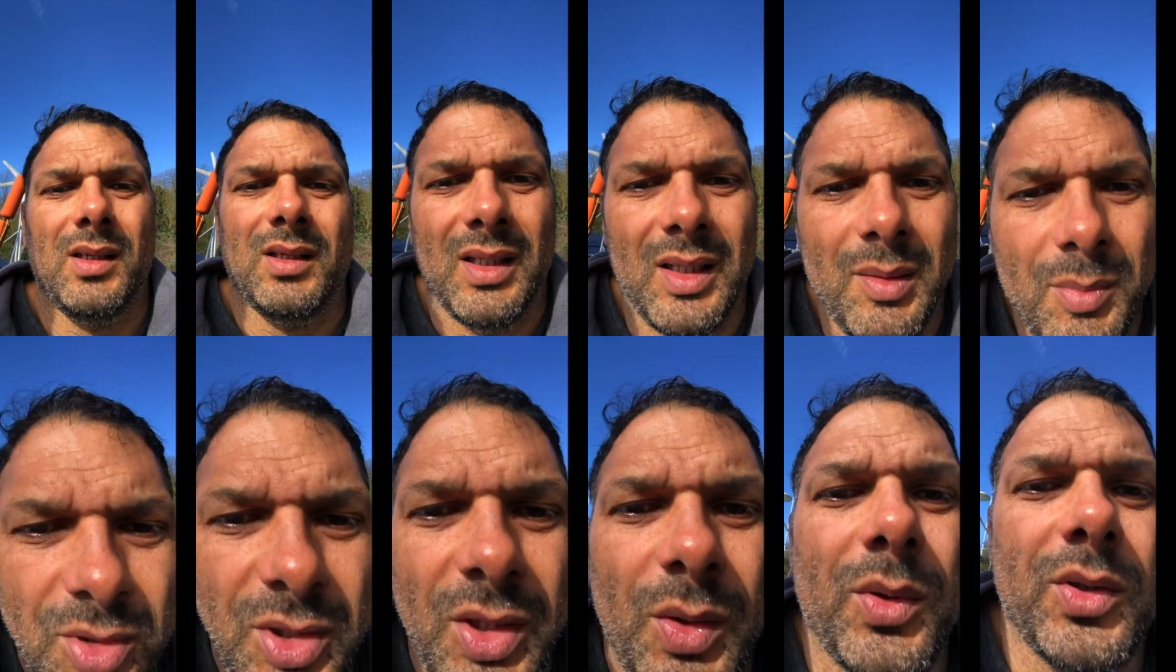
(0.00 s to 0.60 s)
let me
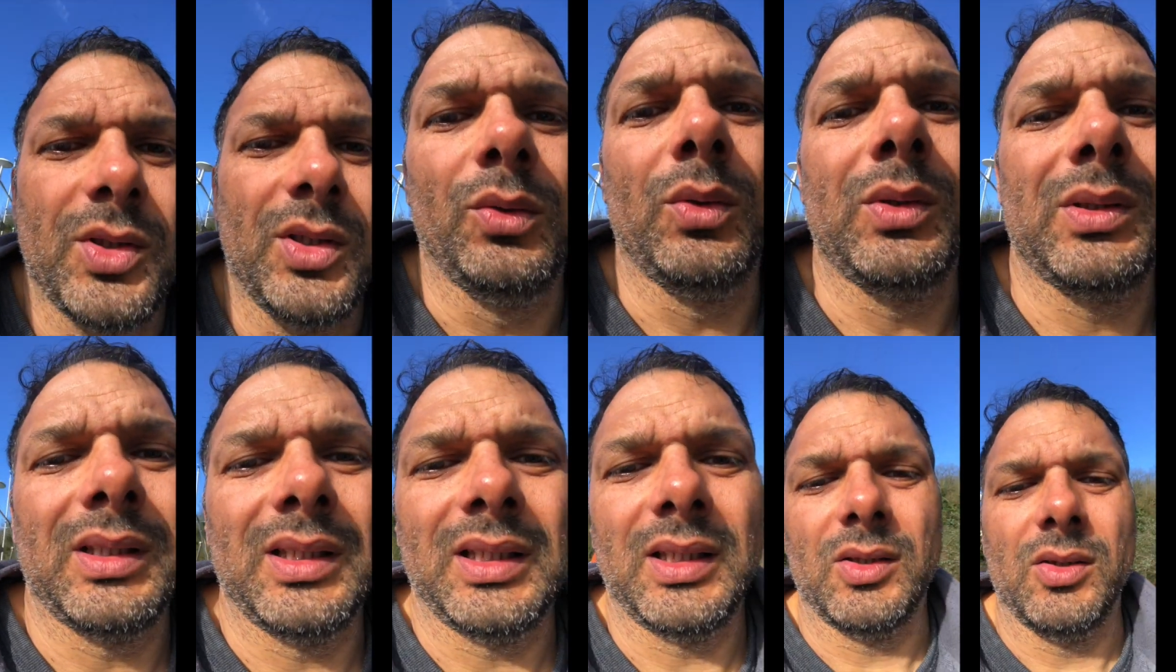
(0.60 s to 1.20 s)
show you what she looks
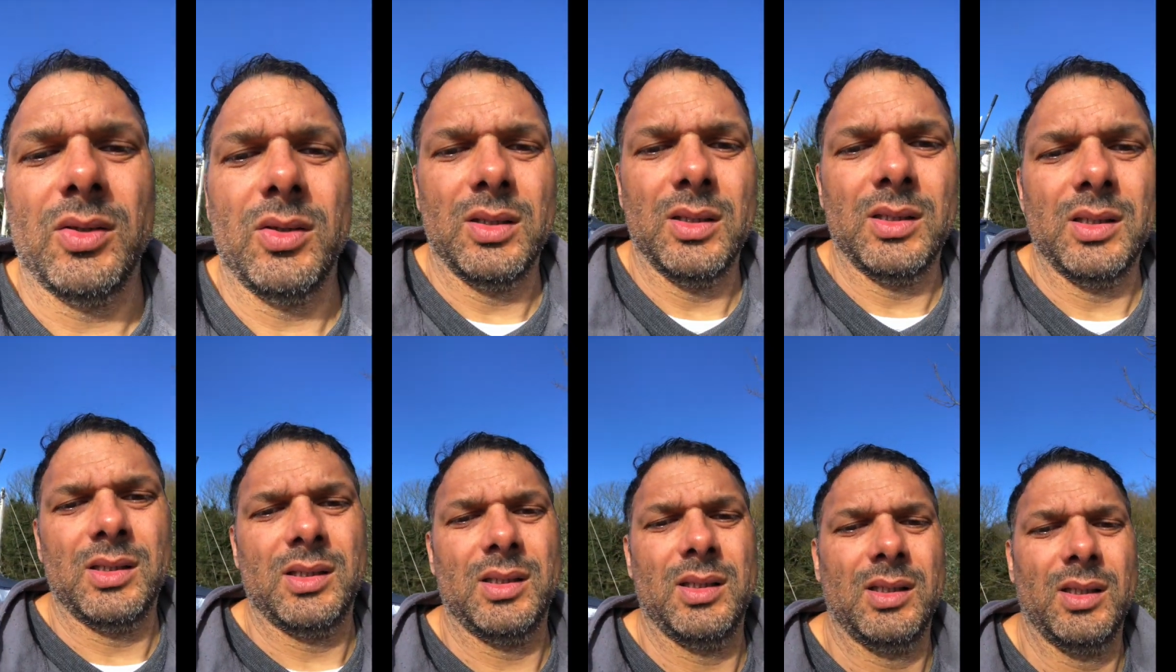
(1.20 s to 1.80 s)
like
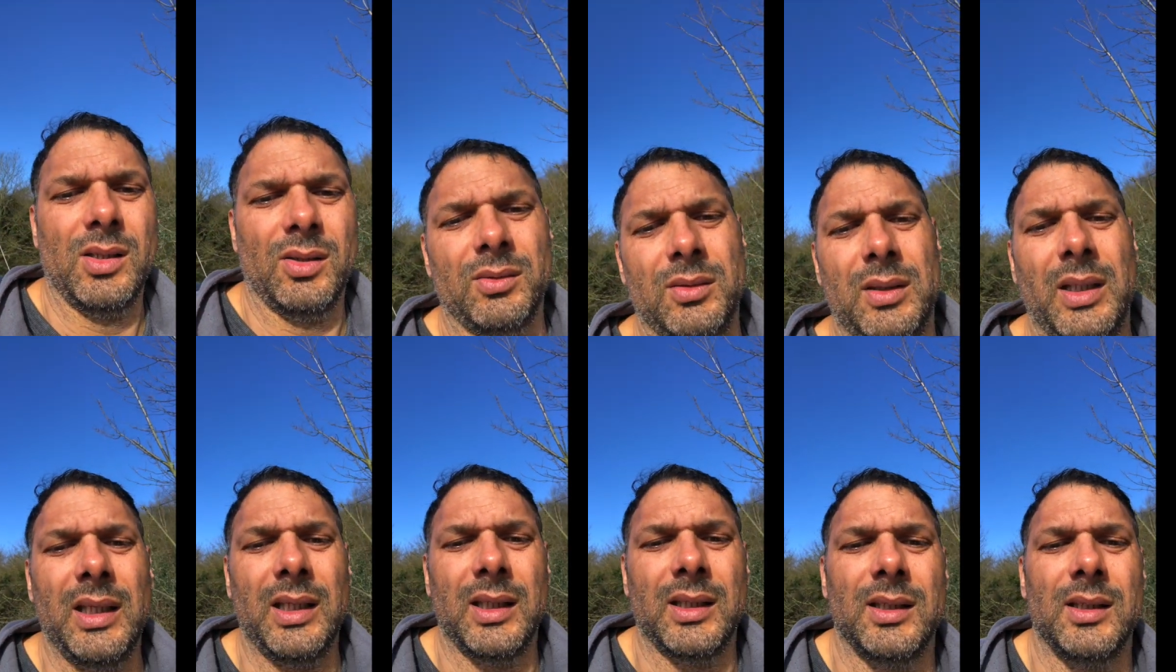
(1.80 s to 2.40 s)
on
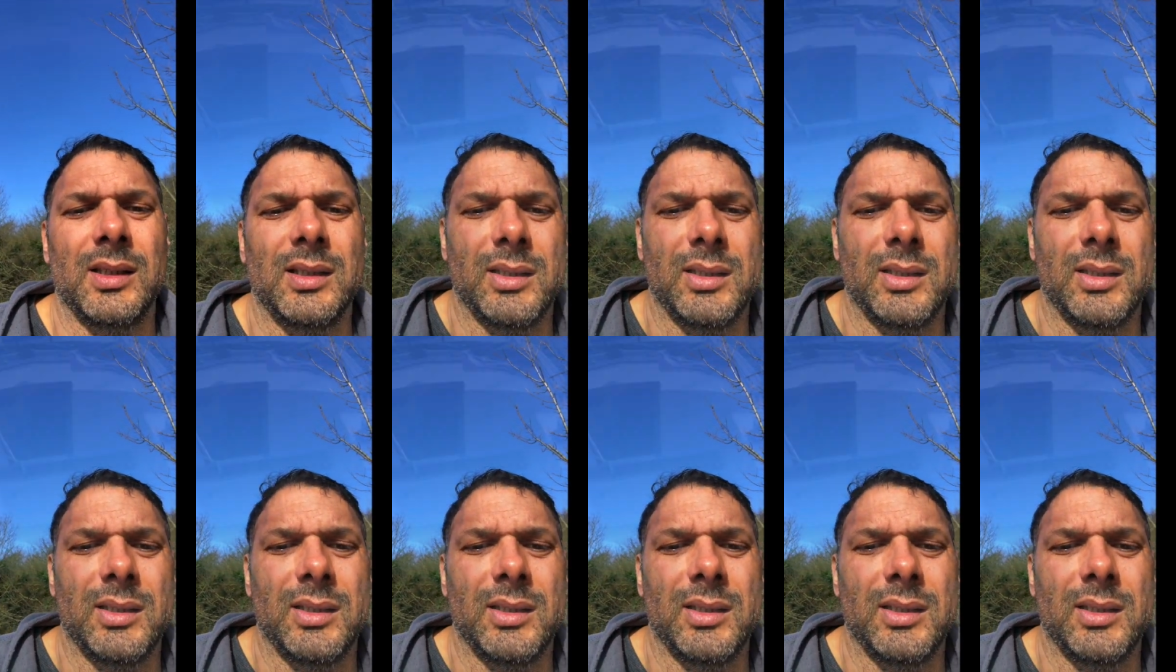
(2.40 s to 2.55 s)
deck.